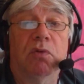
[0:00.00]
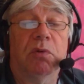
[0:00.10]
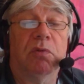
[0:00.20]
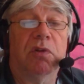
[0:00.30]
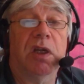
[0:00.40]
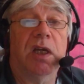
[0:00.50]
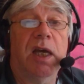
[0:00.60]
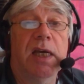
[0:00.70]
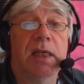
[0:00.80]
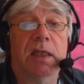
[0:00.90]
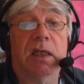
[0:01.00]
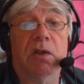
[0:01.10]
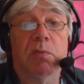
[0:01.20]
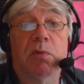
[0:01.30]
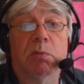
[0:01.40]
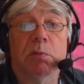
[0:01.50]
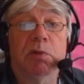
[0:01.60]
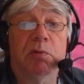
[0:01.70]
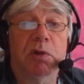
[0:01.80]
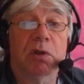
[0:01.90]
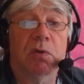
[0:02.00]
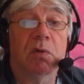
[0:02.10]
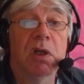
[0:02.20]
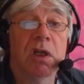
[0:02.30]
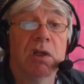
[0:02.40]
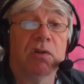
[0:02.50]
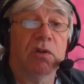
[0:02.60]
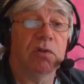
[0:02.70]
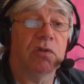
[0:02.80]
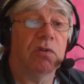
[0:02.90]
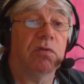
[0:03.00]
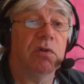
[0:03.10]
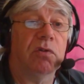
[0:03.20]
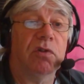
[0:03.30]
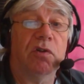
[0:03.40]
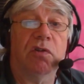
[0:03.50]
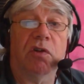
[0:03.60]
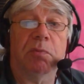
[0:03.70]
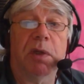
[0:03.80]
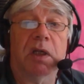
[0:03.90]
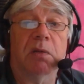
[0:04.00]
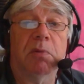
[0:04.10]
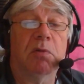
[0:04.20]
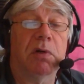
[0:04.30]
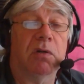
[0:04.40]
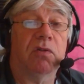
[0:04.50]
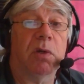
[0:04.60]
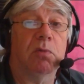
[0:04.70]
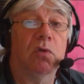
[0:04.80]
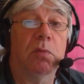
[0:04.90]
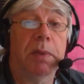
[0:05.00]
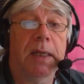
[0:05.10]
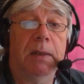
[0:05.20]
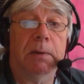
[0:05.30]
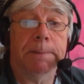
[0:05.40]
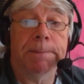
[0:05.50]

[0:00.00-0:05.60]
It was their heyday, you probably recall. So just a few cc's bigger, but around double the power.